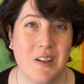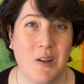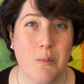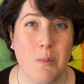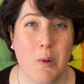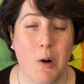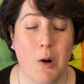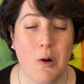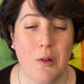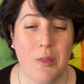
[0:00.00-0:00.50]

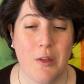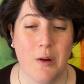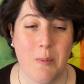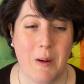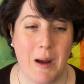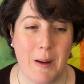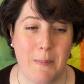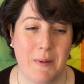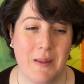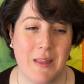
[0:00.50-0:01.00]
Both are
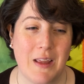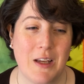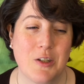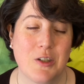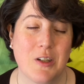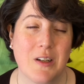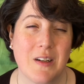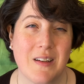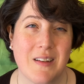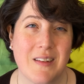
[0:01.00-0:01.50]

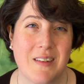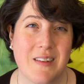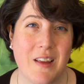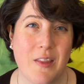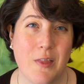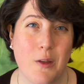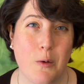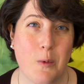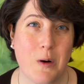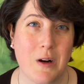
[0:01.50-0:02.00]
populations
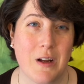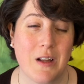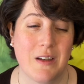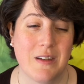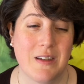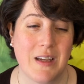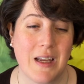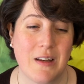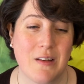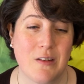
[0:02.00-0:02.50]
that the
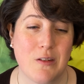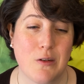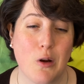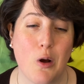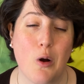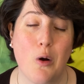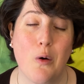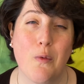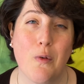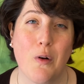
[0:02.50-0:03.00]
world tends to
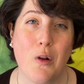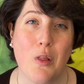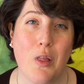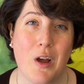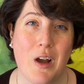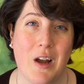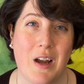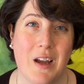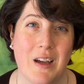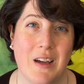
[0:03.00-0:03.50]

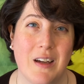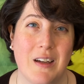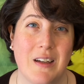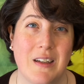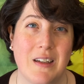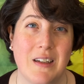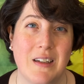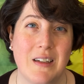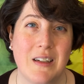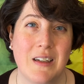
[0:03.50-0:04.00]
overlook.
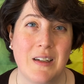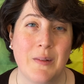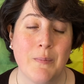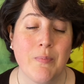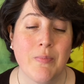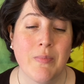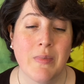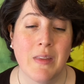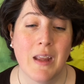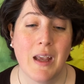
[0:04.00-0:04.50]

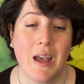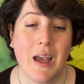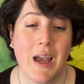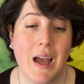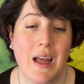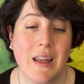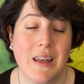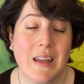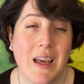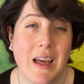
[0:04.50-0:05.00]

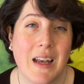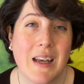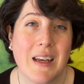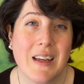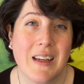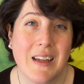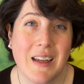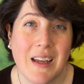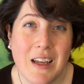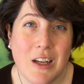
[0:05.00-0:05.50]
And yet,
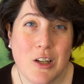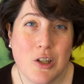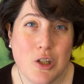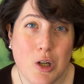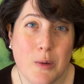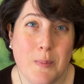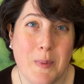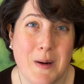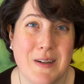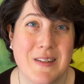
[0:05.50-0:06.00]

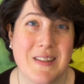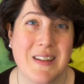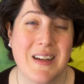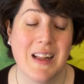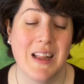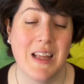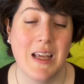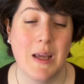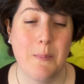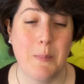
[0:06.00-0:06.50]

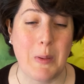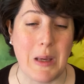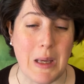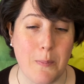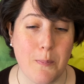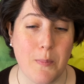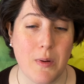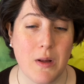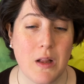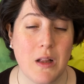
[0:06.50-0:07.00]
interpersonally,
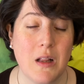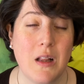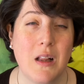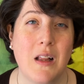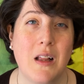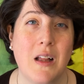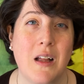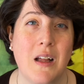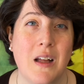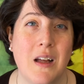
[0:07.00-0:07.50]
people
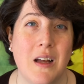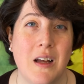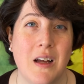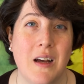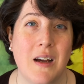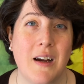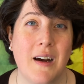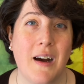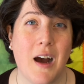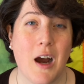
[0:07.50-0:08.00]

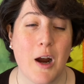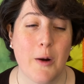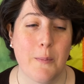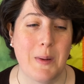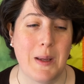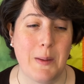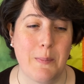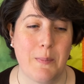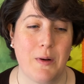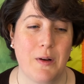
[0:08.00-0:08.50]
are
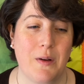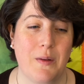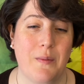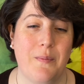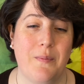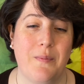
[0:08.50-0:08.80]
people